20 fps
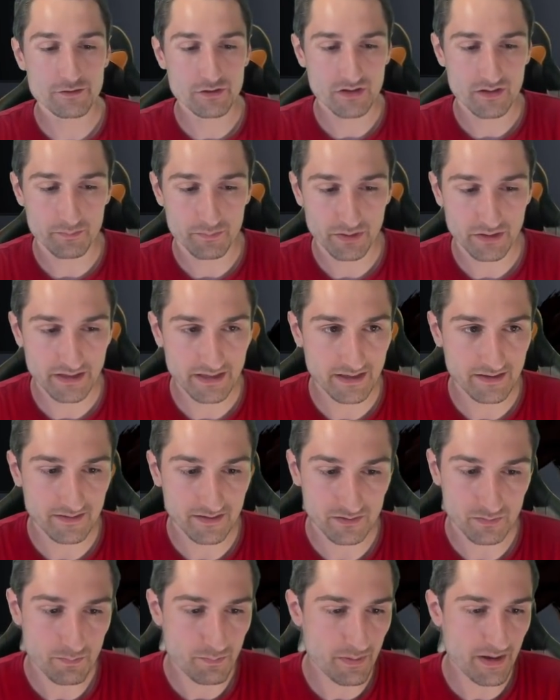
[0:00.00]
completing
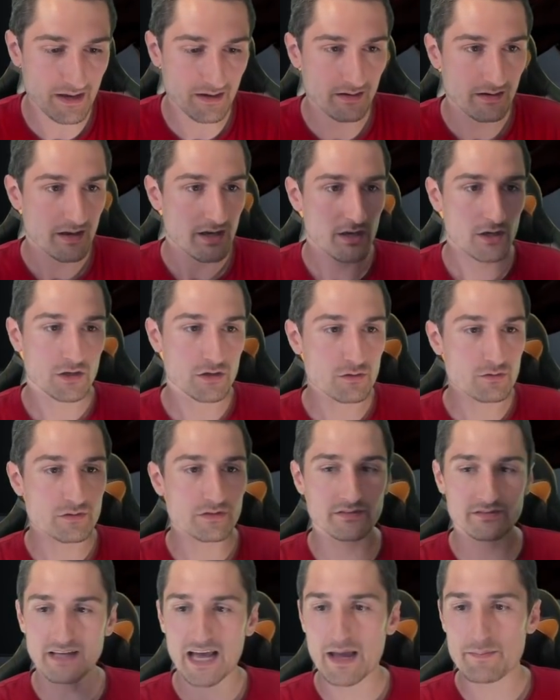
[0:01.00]
this big, huge
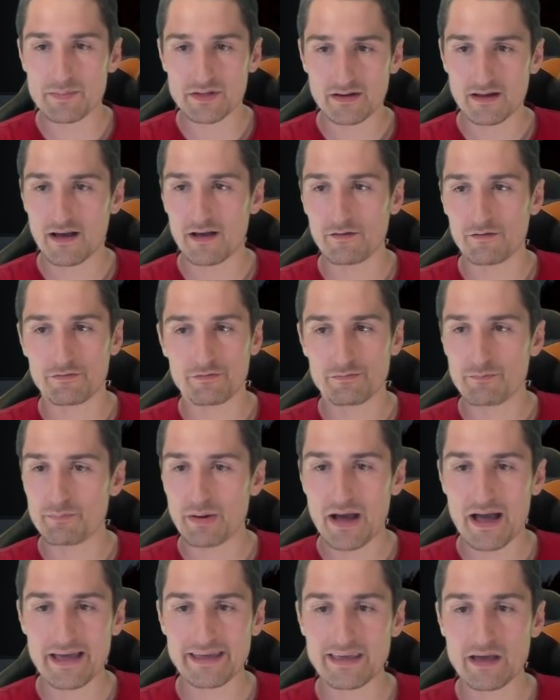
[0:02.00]
assignment of
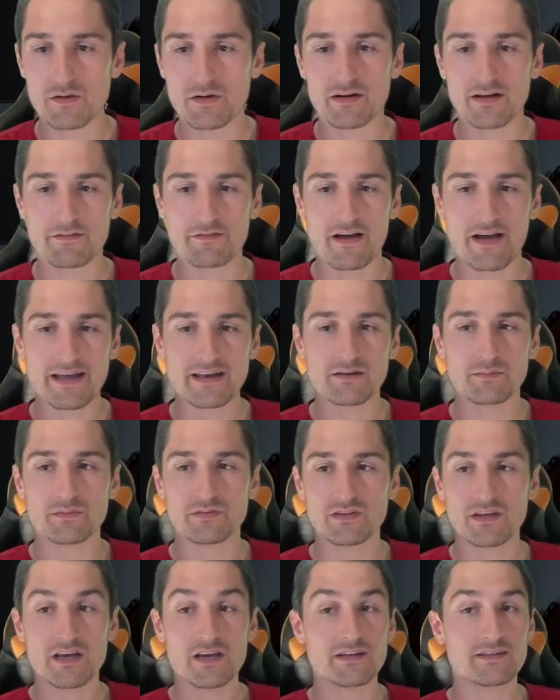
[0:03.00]
buying out enough
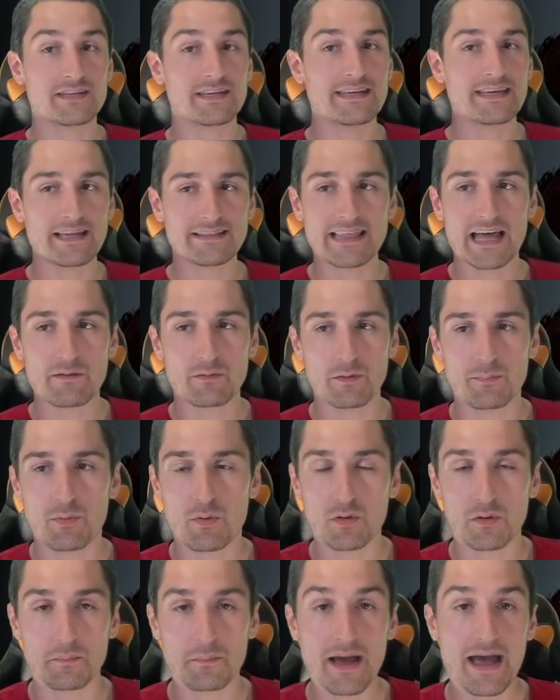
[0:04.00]
items to get that
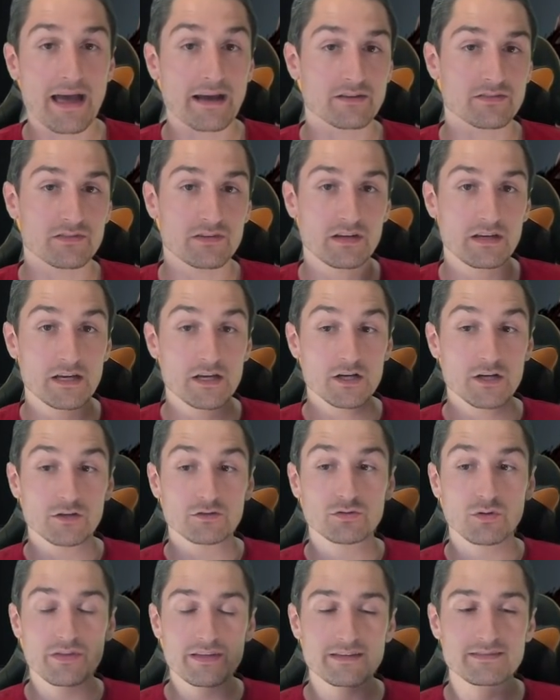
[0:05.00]
rapport maxed.
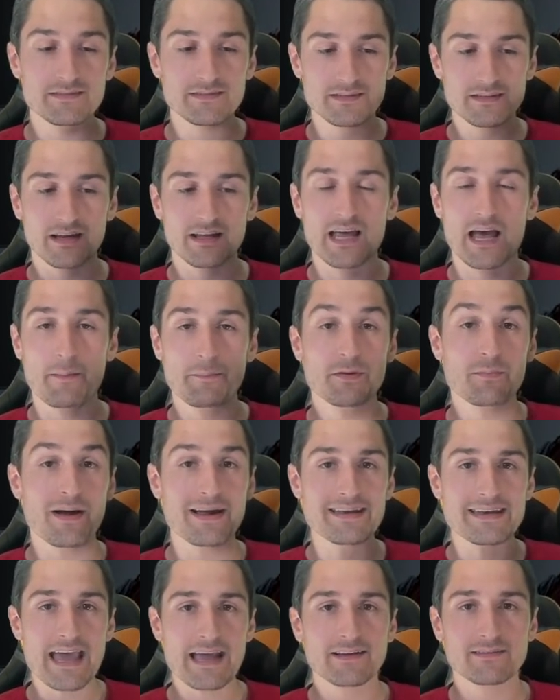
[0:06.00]
So this is going to come to my
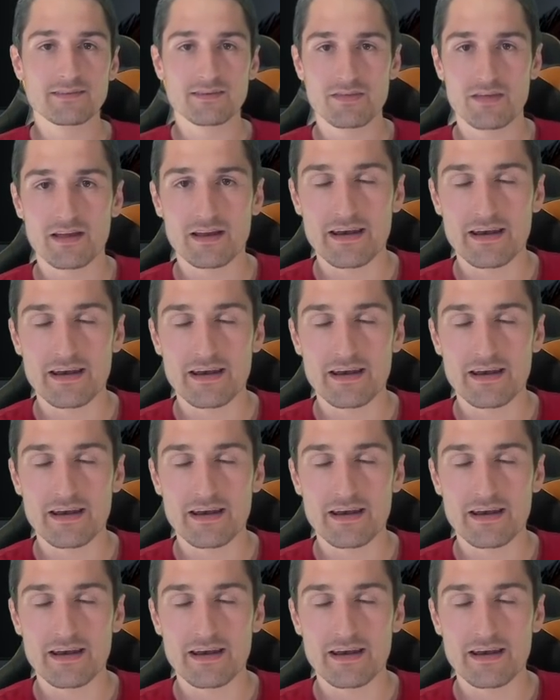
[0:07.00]
next thing